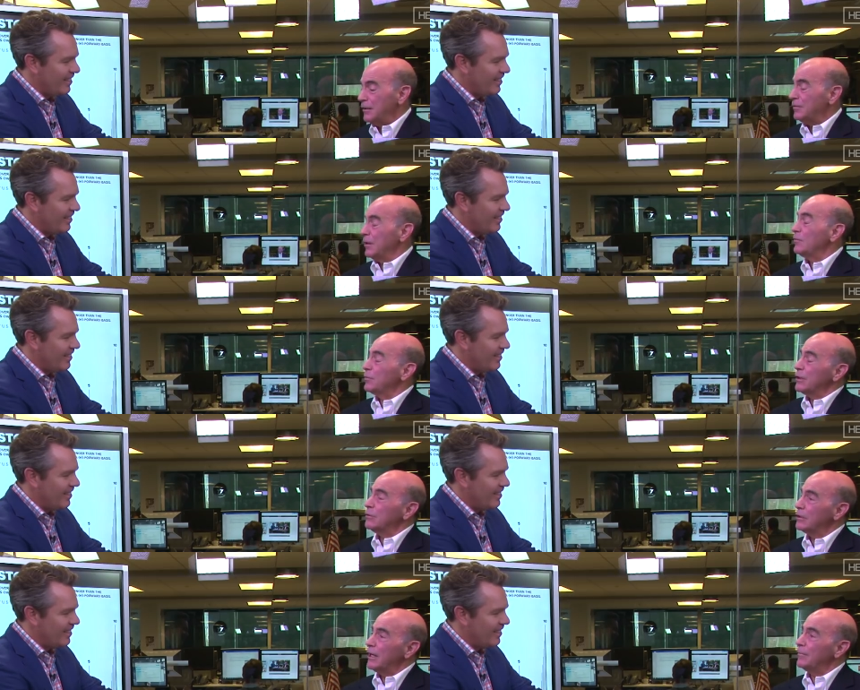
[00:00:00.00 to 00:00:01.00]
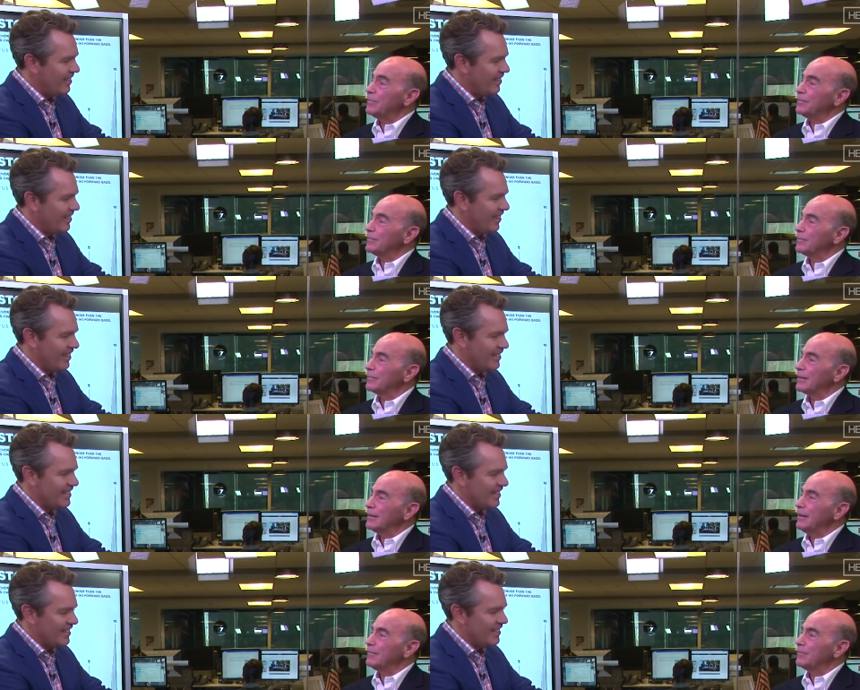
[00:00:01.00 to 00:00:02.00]
Speaker 1: he, he's a pretty cool guy.
Speaker 2: Yeah,
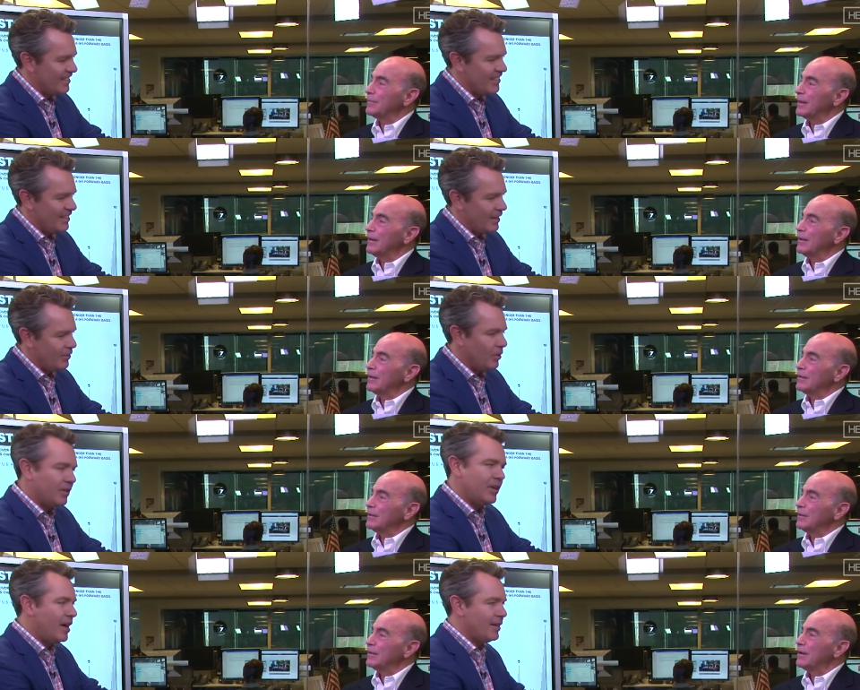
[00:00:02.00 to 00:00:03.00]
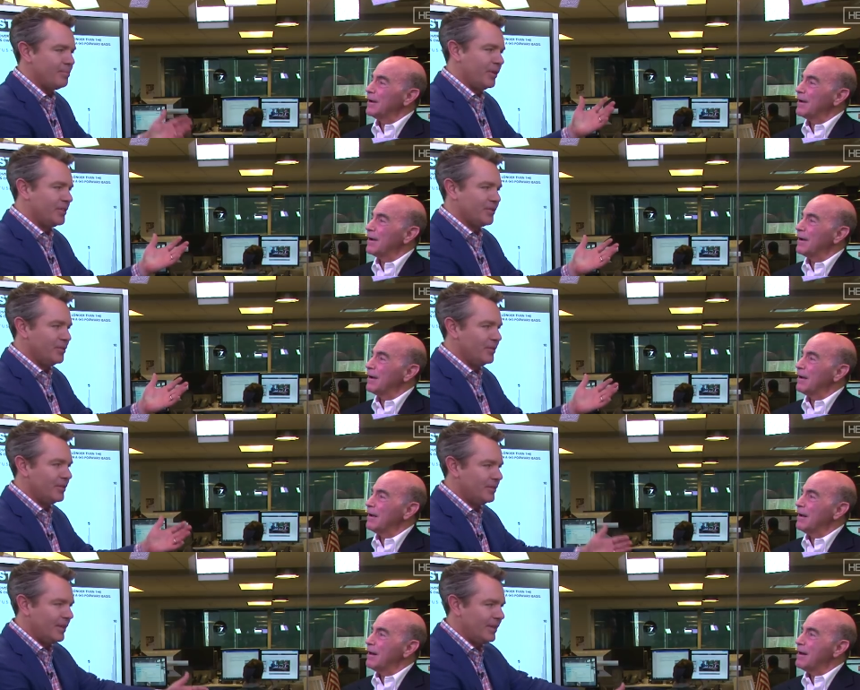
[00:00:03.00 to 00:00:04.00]
he's, yeah. Uh, they're, they're a lot of, well, hockey players are cool.
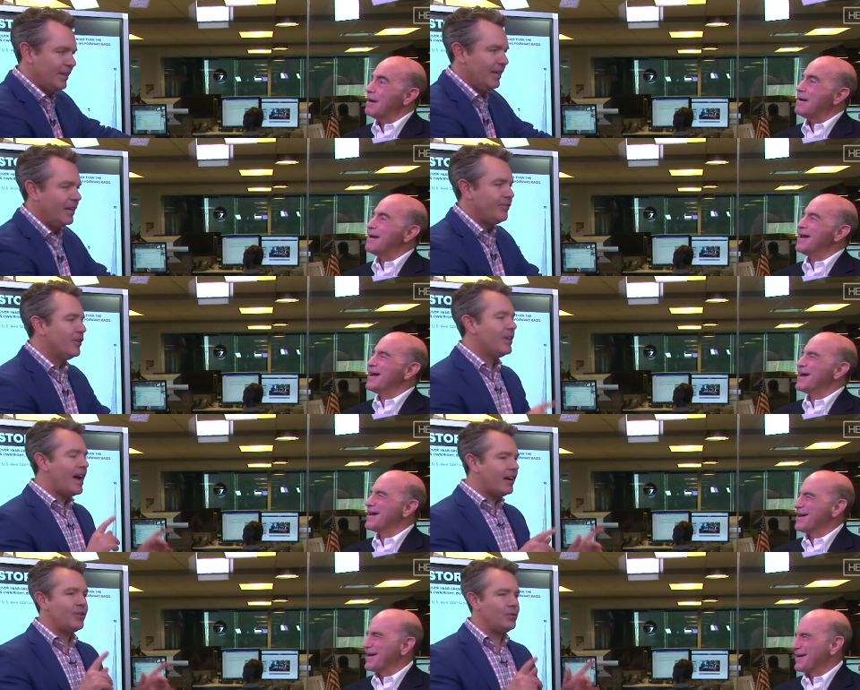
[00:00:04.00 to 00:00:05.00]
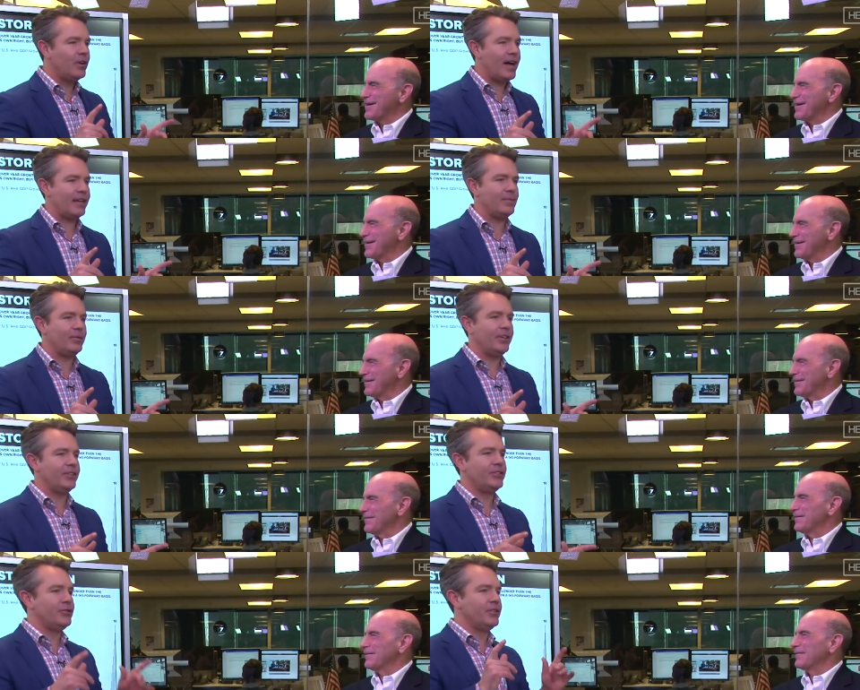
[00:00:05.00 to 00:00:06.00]
If you're not a cool hockey
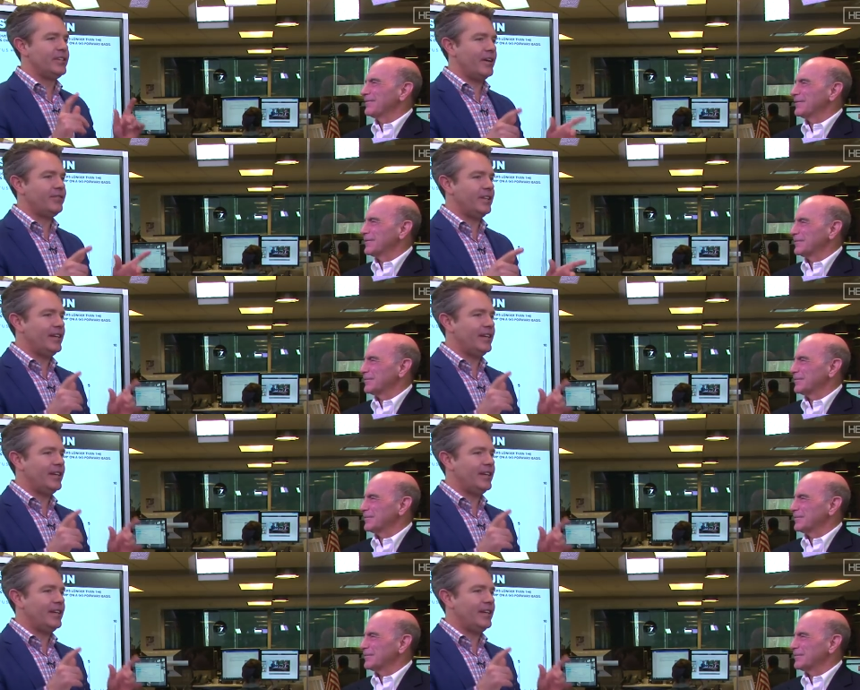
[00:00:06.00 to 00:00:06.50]
player, you're definitely